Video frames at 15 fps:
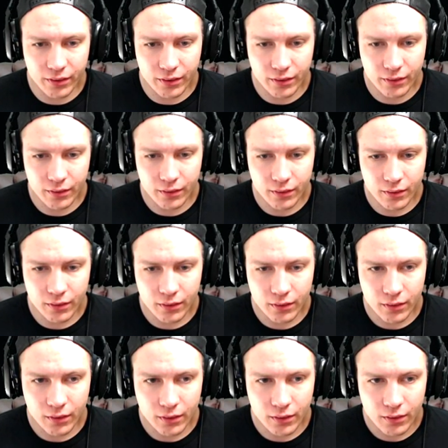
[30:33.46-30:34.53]

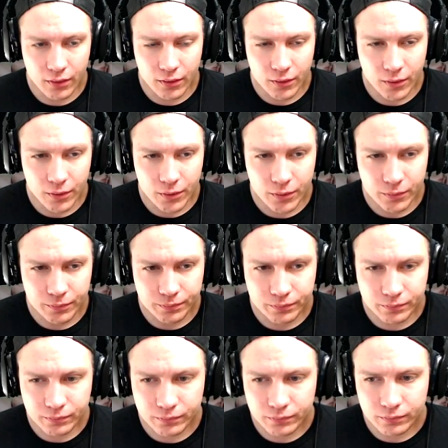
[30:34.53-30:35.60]

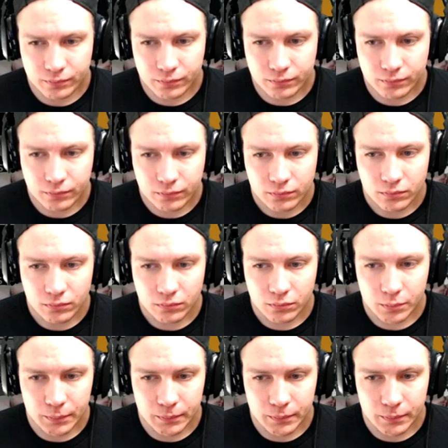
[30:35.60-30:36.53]
No one is speaking in this clip.